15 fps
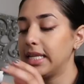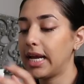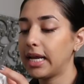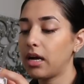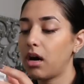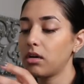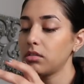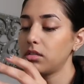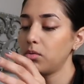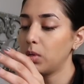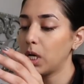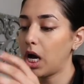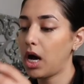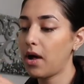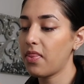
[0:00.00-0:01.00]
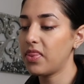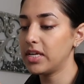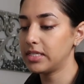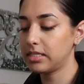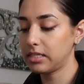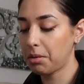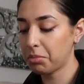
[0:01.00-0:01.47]
then I also got the
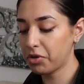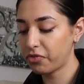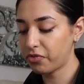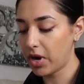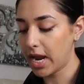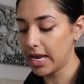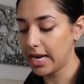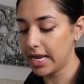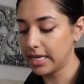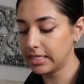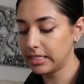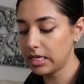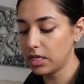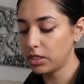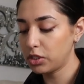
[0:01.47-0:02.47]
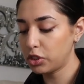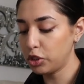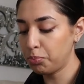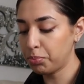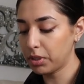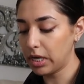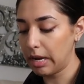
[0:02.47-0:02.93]
Summer Fridays
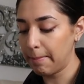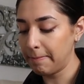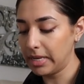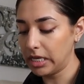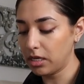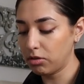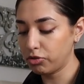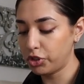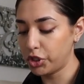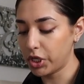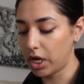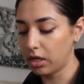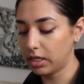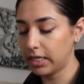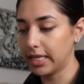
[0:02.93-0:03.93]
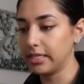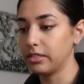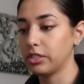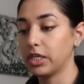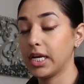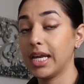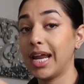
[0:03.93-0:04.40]
Super Amino Gel
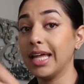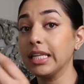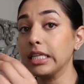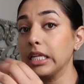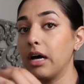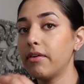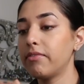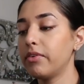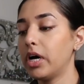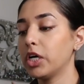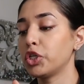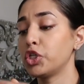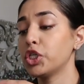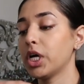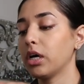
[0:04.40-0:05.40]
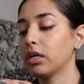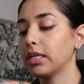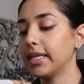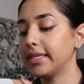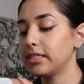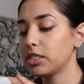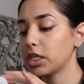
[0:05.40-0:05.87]
Cleanser, and I love a gel
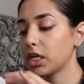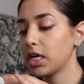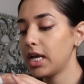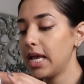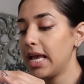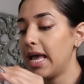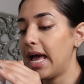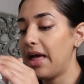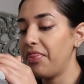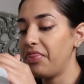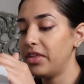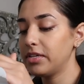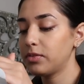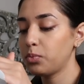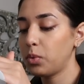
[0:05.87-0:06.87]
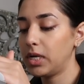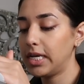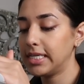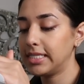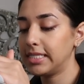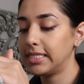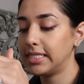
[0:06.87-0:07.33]
cleanser, and this one
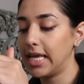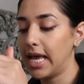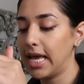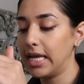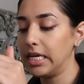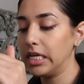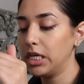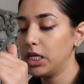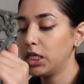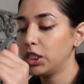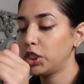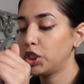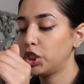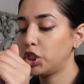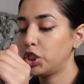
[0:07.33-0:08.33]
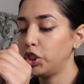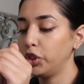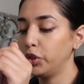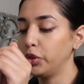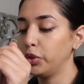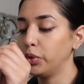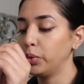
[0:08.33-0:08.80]
is said
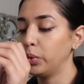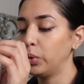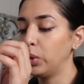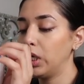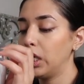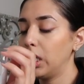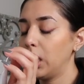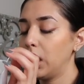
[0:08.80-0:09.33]
to